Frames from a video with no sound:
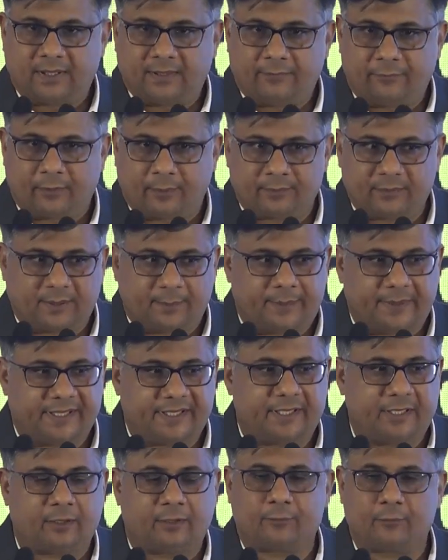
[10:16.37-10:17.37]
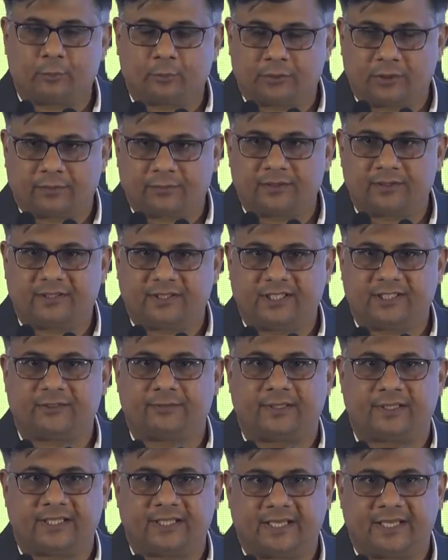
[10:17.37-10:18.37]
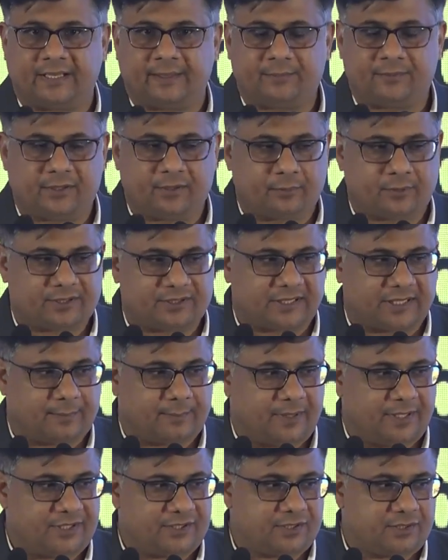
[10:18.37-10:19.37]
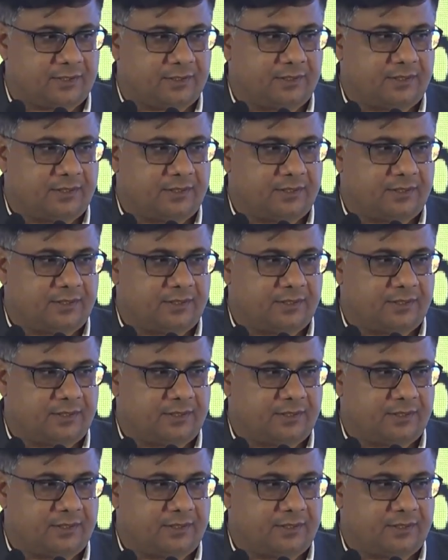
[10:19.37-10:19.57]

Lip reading: from the beginning of 2006 when the AMC was established,